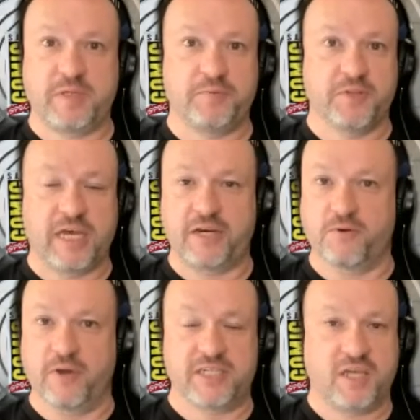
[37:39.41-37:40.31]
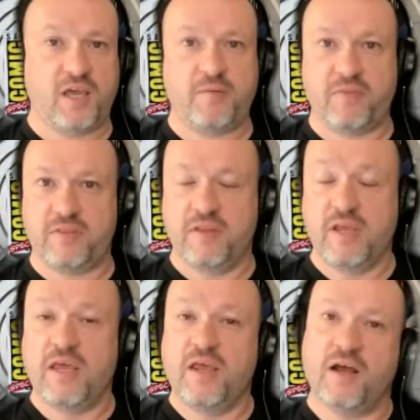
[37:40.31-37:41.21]
People had great time.
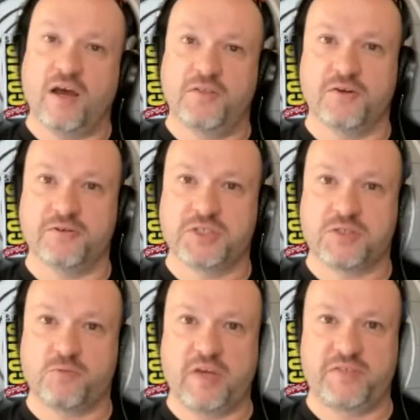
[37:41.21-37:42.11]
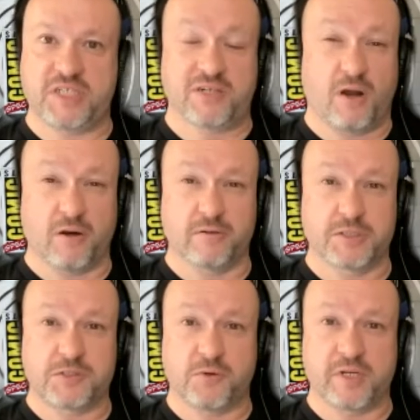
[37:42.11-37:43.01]
Others, we have seen horror
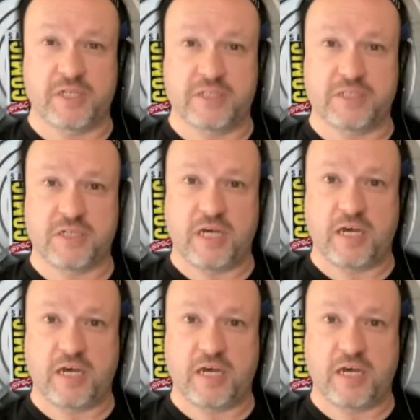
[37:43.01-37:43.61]
stories.